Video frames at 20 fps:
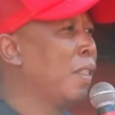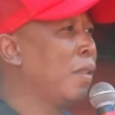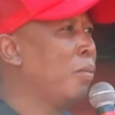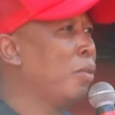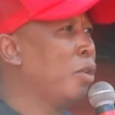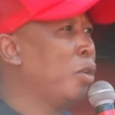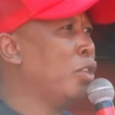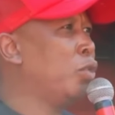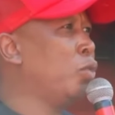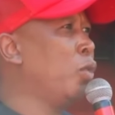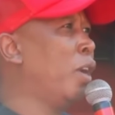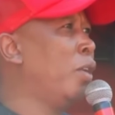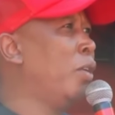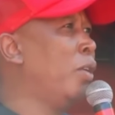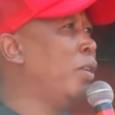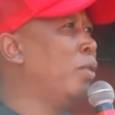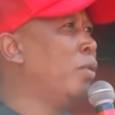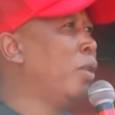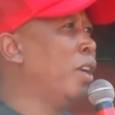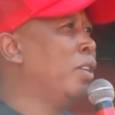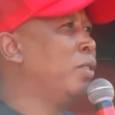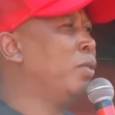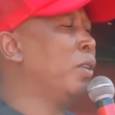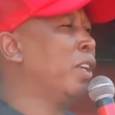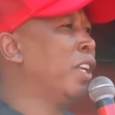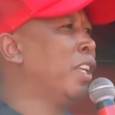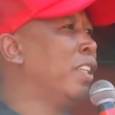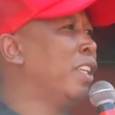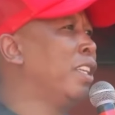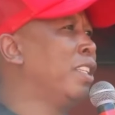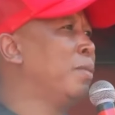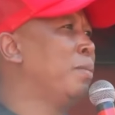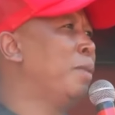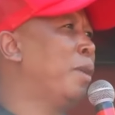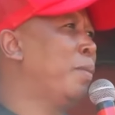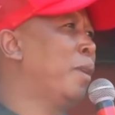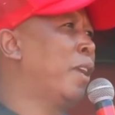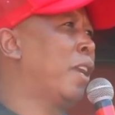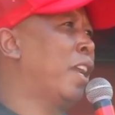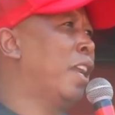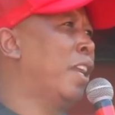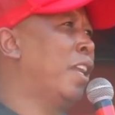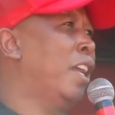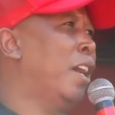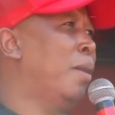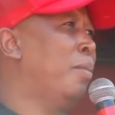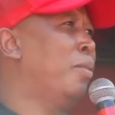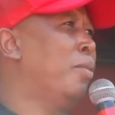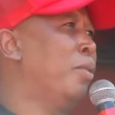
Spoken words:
Because we are not going to read this memorandum